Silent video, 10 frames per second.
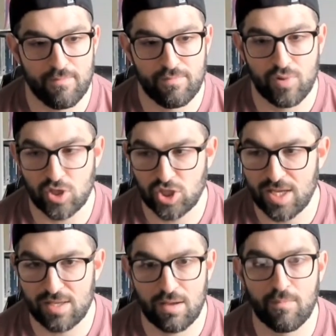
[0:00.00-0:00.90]
push
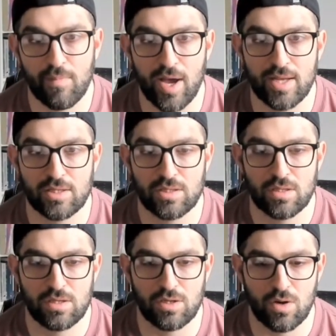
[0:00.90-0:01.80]
it, but
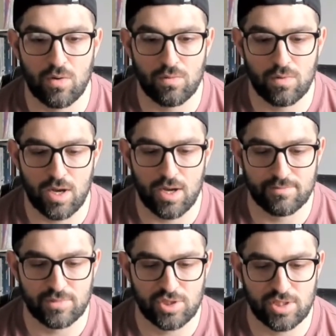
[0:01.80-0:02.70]

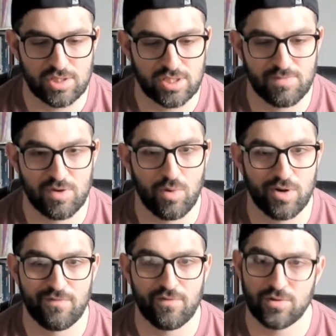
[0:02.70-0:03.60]
she's just been
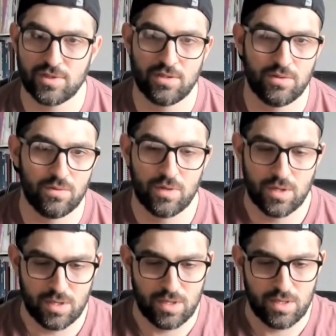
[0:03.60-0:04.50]
wonderful to
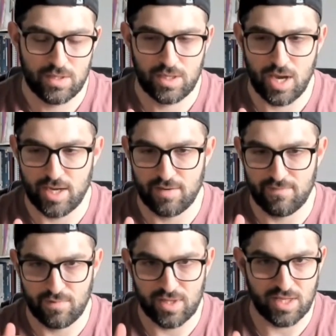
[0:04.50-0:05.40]
kind
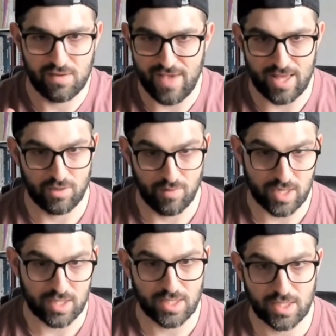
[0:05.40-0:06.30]
of really evaluate
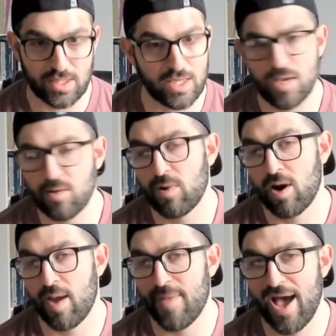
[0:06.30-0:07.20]
clinically where
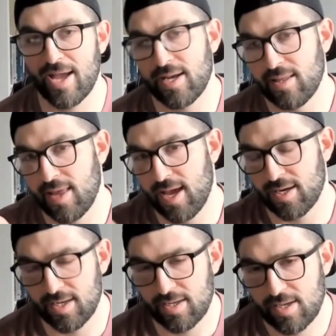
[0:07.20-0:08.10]
I'm at, and
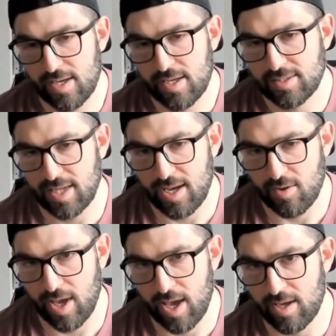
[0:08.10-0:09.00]
then say,
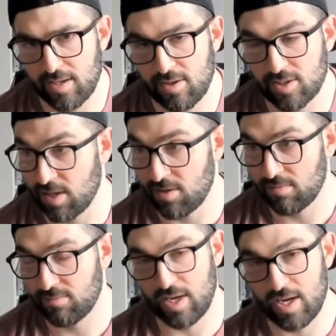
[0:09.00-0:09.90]
okay, there's
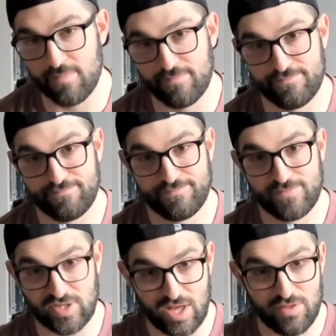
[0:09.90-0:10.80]

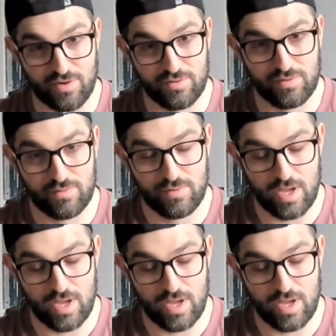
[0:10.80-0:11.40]
other